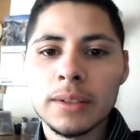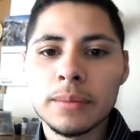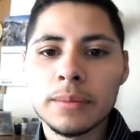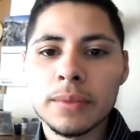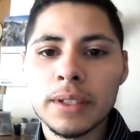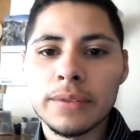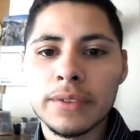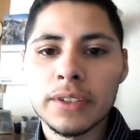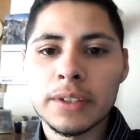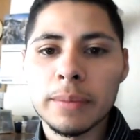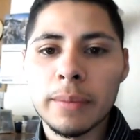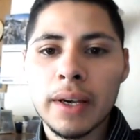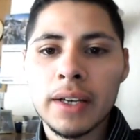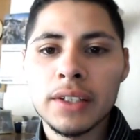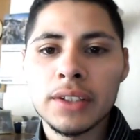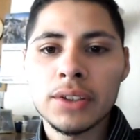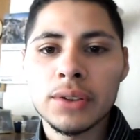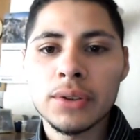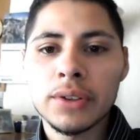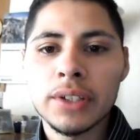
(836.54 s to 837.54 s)
If it's
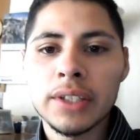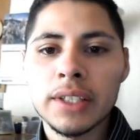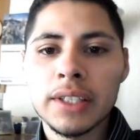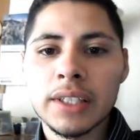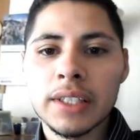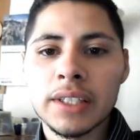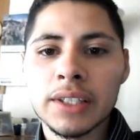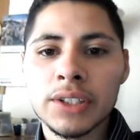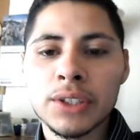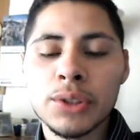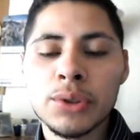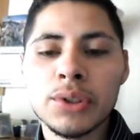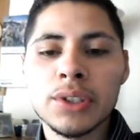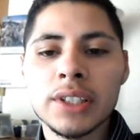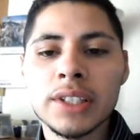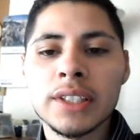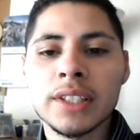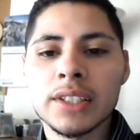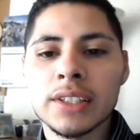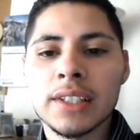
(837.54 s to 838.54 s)
mandatory, it
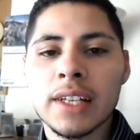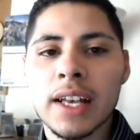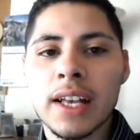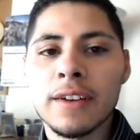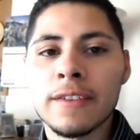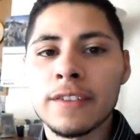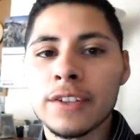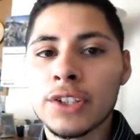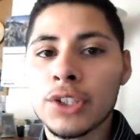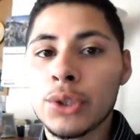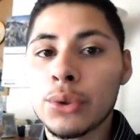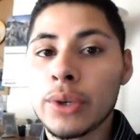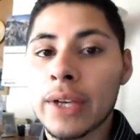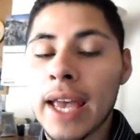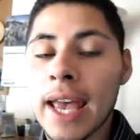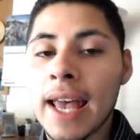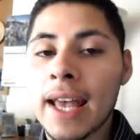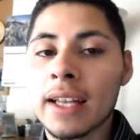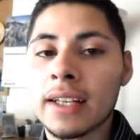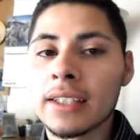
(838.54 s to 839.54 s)
usually doesn't have you
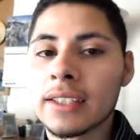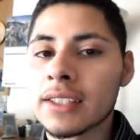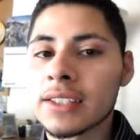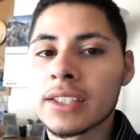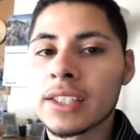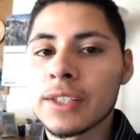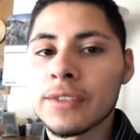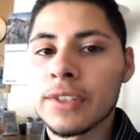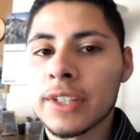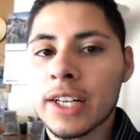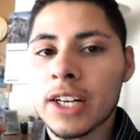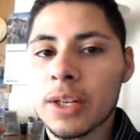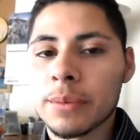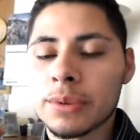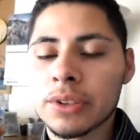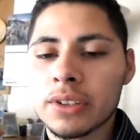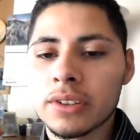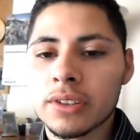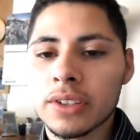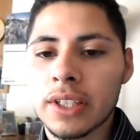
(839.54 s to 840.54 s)
can. It doesn't give you that
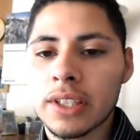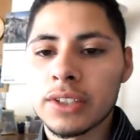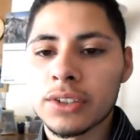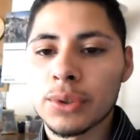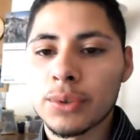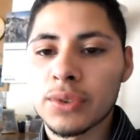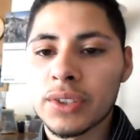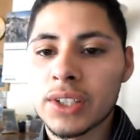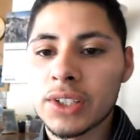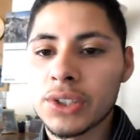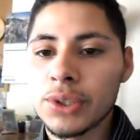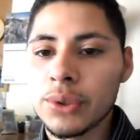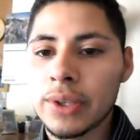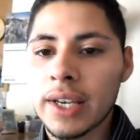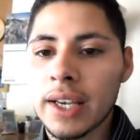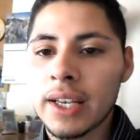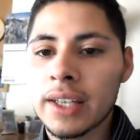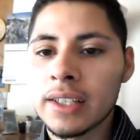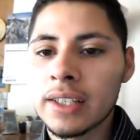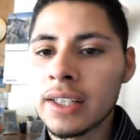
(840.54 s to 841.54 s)
option. Okay, so if it says you
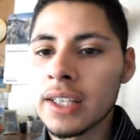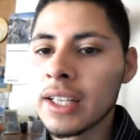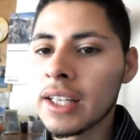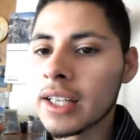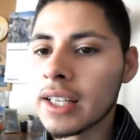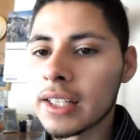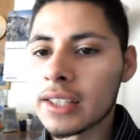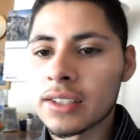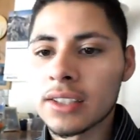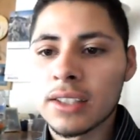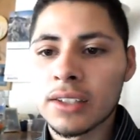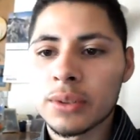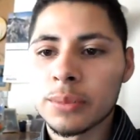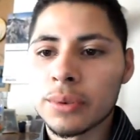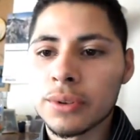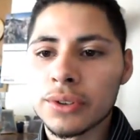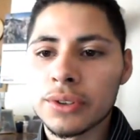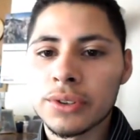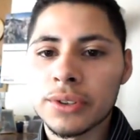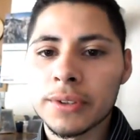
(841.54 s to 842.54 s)
can, it's not
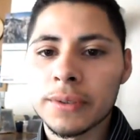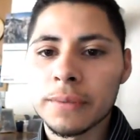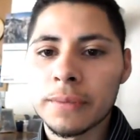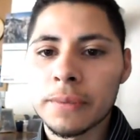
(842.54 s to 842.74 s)
compulsory.